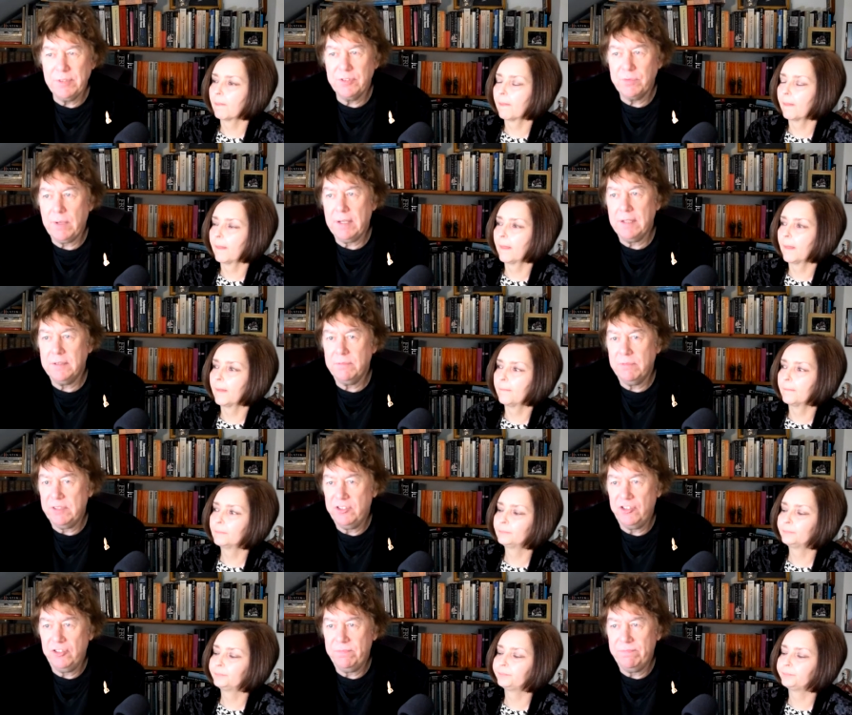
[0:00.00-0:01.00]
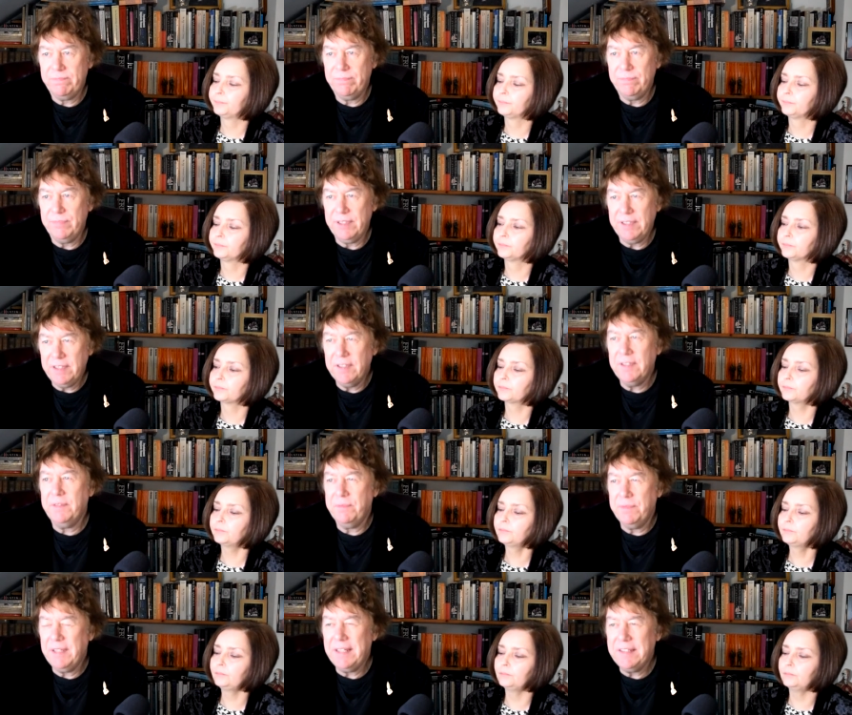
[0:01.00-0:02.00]
Speaker 1: as well, which we,
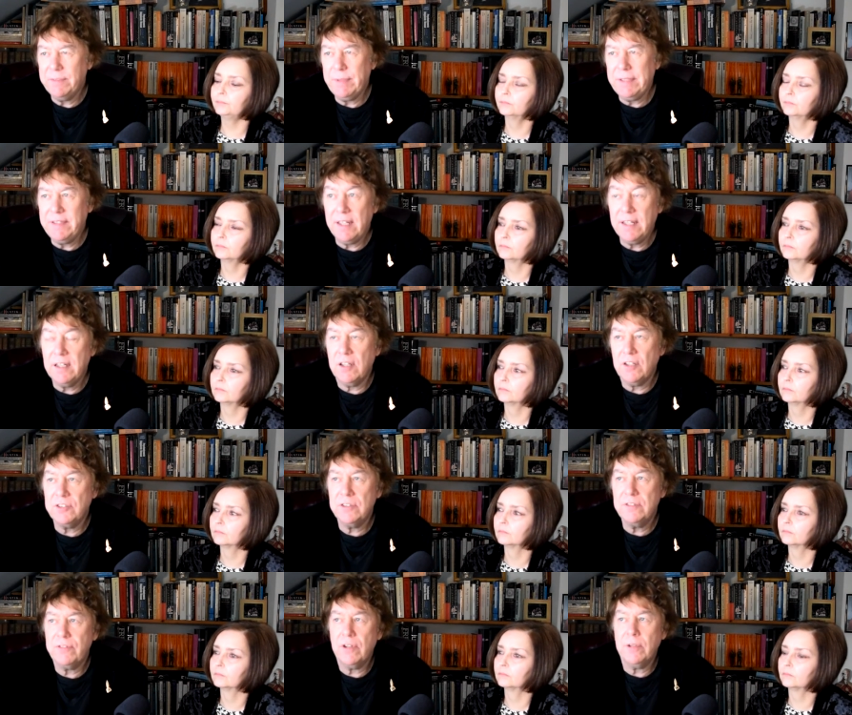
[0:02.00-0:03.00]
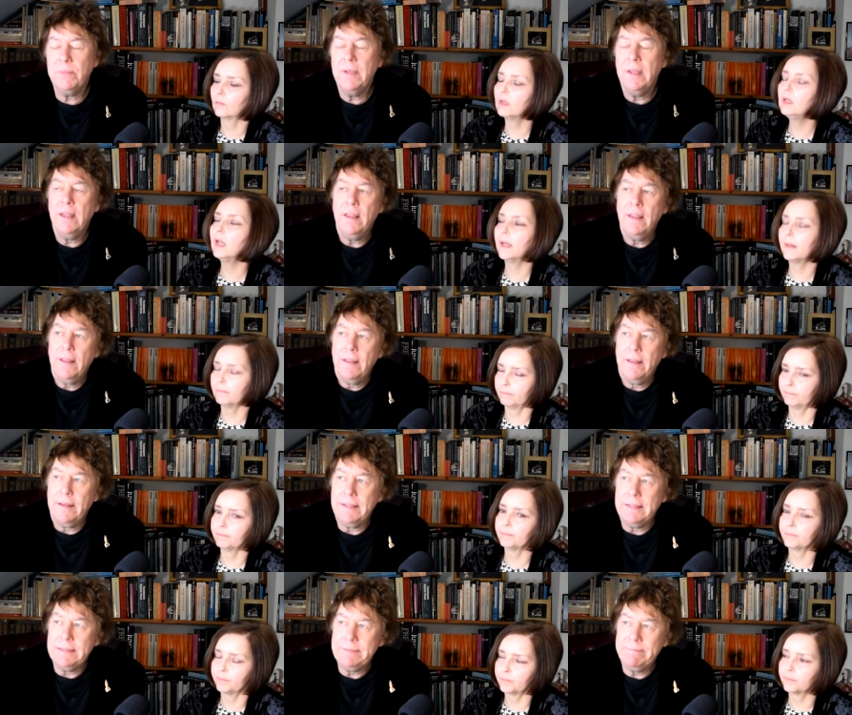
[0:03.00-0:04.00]
you need to be decluttered from. Yeah.
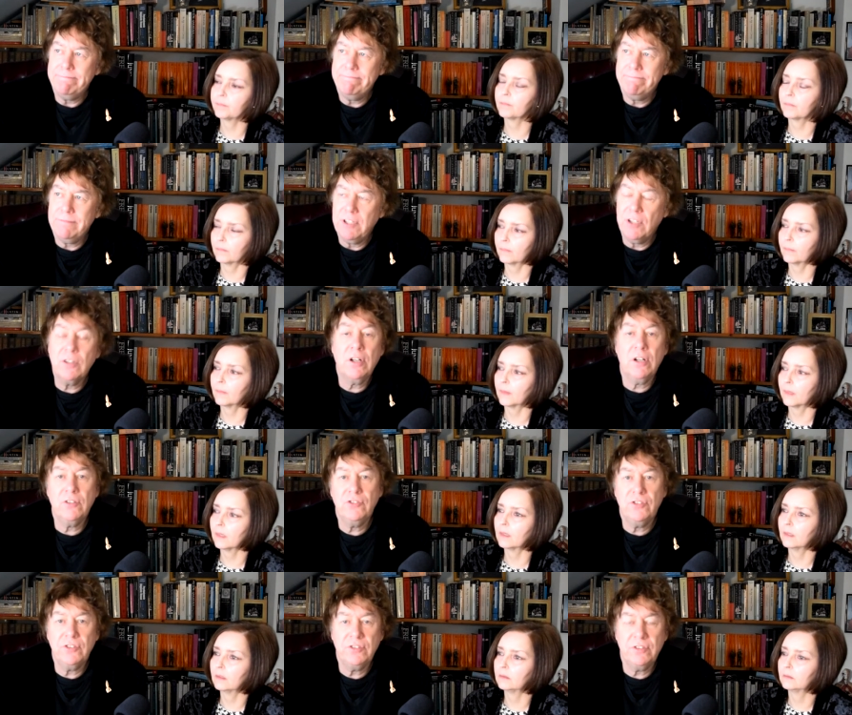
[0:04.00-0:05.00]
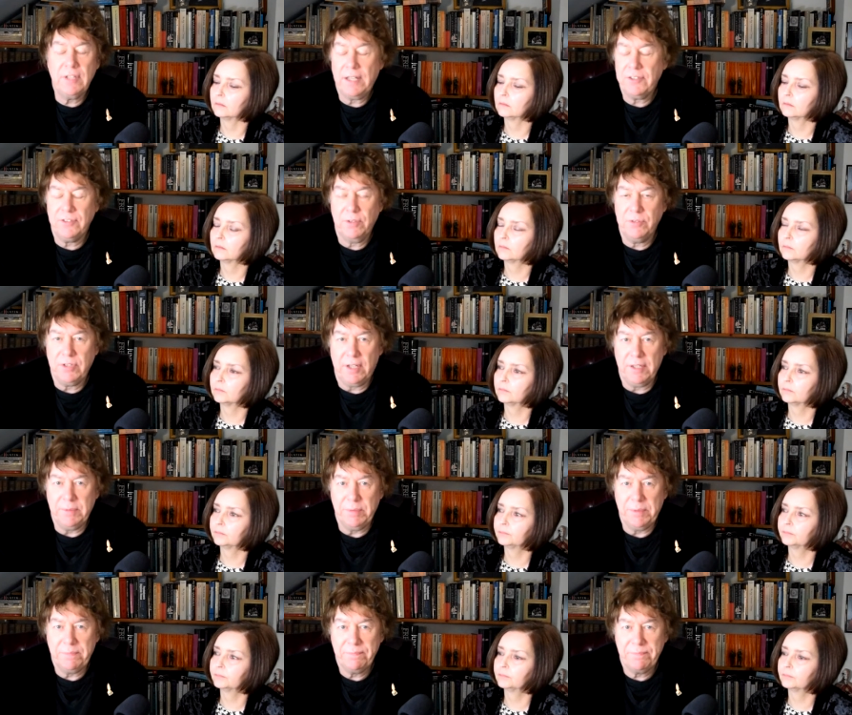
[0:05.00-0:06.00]
Um, the unconscious has no
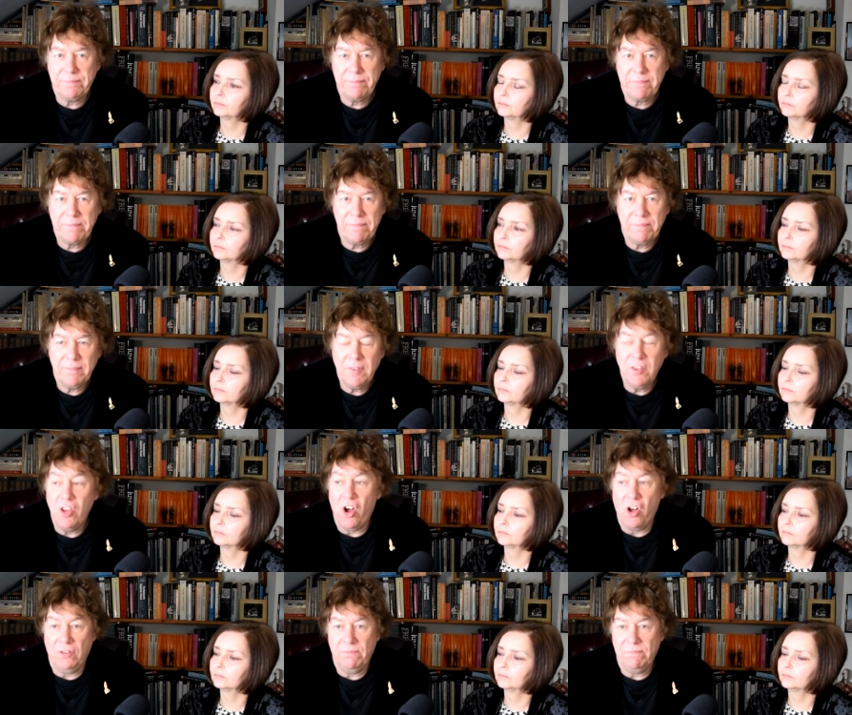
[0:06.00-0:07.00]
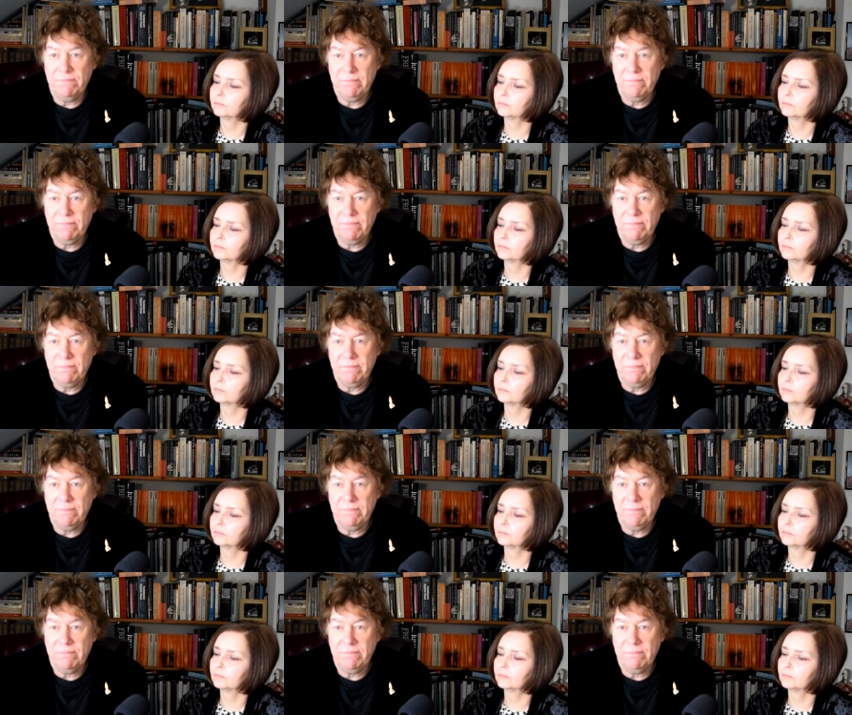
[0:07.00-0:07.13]
type. No.